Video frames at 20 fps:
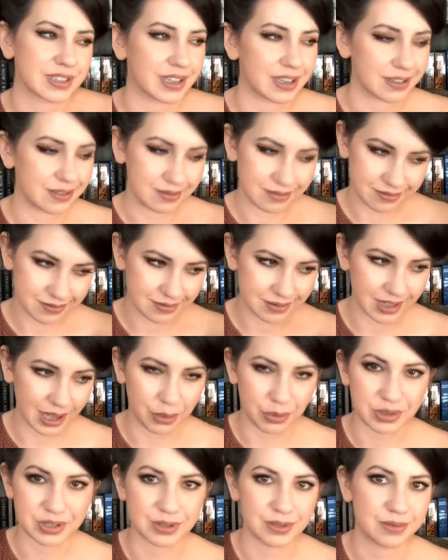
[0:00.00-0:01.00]
then
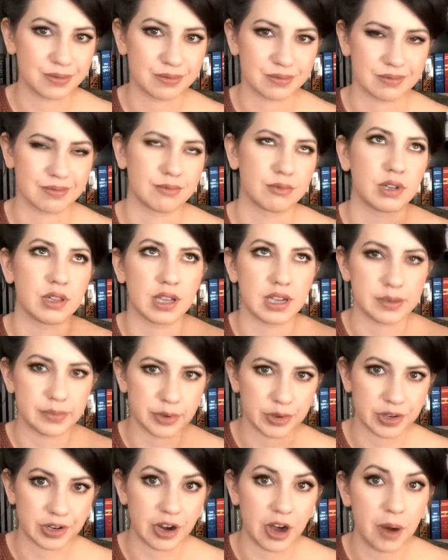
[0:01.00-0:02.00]
that wasn't
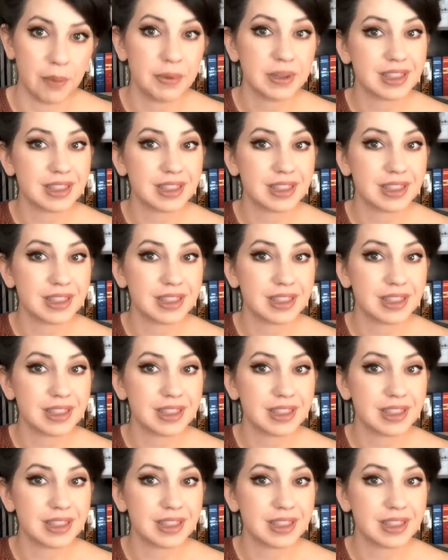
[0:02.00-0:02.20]
relatable at all.